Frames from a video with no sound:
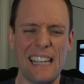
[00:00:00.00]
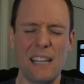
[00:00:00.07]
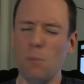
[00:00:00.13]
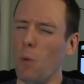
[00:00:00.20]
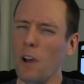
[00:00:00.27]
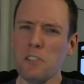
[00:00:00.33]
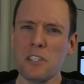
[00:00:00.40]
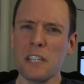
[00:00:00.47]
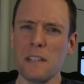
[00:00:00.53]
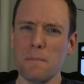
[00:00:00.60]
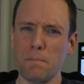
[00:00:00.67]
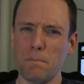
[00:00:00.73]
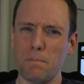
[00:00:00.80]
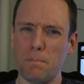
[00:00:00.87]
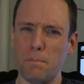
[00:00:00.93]
it wasn't
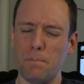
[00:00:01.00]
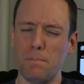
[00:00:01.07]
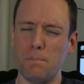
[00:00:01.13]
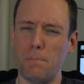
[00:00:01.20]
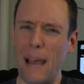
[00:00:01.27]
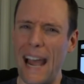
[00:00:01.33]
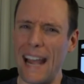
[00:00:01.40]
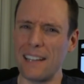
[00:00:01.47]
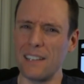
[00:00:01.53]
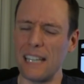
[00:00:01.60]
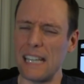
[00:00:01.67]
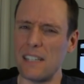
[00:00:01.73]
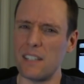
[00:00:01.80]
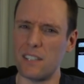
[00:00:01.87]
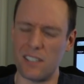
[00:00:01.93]

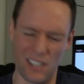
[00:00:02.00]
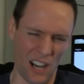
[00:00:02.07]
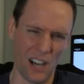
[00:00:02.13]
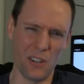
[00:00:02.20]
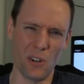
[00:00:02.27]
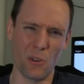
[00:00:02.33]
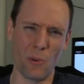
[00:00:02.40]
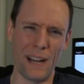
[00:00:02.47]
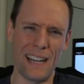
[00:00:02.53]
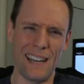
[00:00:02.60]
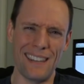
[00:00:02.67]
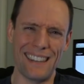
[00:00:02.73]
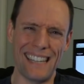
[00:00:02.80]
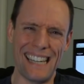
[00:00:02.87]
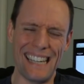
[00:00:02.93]
badly done or
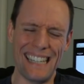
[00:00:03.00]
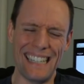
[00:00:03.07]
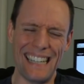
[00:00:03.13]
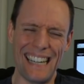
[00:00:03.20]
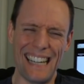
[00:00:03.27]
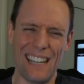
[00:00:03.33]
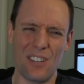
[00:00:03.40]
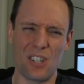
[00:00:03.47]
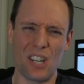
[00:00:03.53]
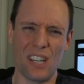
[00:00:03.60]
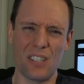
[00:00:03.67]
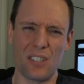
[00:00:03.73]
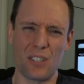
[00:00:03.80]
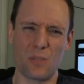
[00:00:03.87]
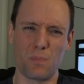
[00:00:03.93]
anything. It
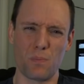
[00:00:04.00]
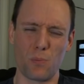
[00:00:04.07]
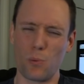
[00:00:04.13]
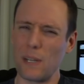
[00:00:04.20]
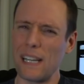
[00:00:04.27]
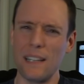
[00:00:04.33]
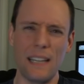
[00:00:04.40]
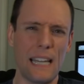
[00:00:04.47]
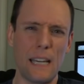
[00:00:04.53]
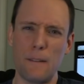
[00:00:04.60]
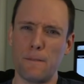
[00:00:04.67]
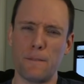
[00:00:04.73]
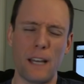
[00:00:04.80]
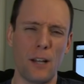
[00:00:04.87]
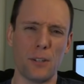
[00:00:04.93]
just really
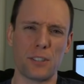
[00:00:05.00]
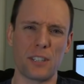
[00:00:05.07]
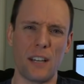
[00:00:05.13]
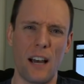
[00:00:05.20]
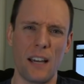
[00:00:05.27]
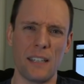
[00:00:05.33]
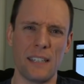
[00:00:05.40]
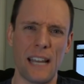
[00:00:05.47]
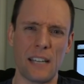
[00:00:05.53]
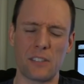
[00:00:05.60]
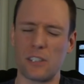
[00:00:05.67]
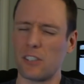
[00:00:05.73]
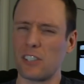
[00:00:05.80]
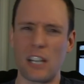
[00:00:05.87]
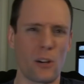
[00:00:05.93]
felt
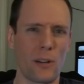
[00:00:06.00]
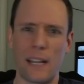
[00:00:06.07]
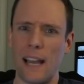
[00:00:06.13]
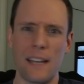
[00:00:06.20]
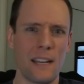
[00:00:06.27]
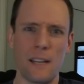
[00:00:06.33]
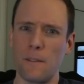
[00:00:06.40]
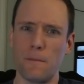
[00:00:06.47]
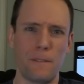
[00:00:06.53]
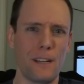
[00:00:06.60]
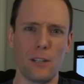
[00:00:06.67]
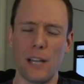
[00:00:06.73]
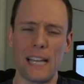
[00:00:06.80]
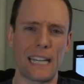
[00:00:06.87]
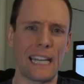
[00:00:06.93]
unnecessary. I didn't
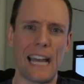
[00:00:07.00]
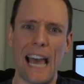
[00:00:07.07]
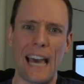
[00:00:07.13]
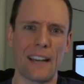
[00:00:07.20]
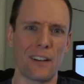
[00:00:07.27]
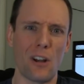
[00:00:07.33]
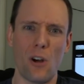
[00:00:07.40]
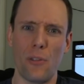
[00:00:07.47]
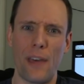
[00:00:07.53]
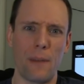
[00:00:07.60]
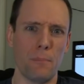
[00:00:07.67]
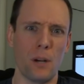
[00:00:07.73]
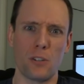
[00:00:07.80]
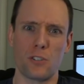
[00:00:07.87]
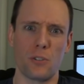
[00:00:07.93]
feel like it added all
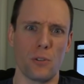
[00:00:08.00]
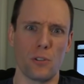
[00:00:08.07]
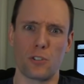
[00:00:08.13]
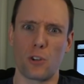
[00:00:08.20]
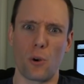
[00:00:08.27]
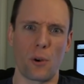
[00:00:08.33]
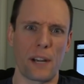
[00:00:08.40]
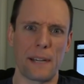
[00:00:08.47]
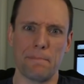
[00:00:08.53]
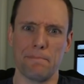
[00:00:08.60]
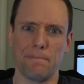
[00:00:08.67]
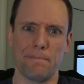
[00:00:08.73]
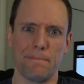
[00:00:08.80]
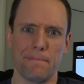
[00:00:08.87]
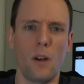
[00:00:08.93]
that much to the story.
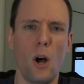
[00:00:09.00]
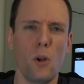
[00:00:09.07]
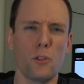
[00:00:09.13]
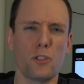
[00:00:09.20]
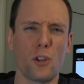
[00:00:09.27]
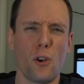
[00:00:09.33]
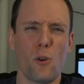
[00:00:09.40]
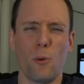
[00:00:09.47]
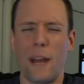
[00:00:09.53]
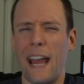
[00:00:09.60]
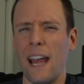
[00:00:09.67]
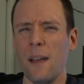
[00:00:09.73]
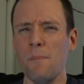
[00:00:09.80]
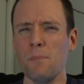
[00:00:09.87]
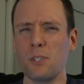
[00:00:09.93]
Also,
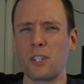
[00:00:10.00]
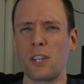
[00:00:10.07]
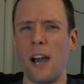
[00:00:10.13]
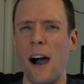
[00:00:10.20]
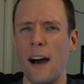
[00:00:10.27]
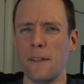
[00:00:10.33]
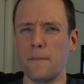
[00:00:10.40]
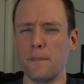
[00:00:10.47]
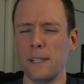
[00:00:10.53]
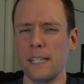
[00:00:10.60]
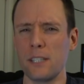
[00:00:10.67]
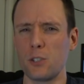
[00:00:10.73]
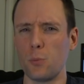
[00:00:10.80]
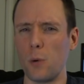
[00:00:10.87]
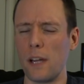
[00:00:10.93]
M's
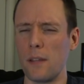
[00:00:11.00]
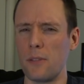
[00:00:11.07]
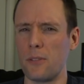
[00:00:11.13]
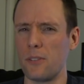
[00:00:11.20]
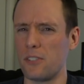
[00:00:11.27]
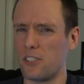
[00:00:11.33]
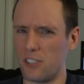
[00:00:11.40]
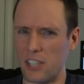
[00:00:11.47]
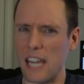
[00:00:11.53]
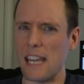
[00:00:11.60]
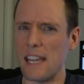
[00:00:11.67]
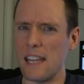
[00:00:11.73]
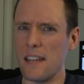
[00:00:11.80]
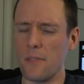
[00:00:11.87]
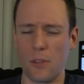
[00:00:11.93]
conflict with
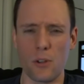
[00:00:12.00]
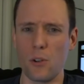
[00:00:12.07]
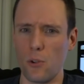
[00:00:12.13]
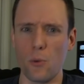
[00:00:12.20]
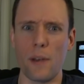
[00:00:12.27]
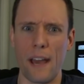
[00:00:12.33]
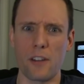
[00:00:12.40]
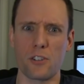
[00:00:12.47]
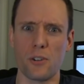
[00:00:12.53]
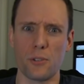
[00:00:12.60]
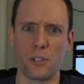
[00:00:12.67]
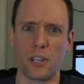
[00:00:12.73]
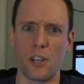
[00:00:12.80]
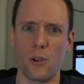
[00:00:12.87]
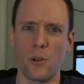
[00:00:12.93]
C, the new national
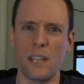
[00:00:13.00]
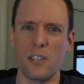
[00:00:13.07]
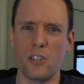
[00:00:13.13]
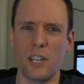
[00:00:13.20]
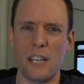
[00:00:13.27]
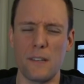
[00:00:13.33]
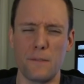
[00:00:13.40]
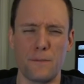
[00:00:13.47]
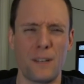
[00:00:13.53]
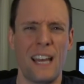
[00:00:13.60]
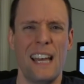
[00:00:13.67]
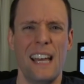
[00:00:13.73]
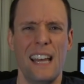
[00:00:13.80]
security chief,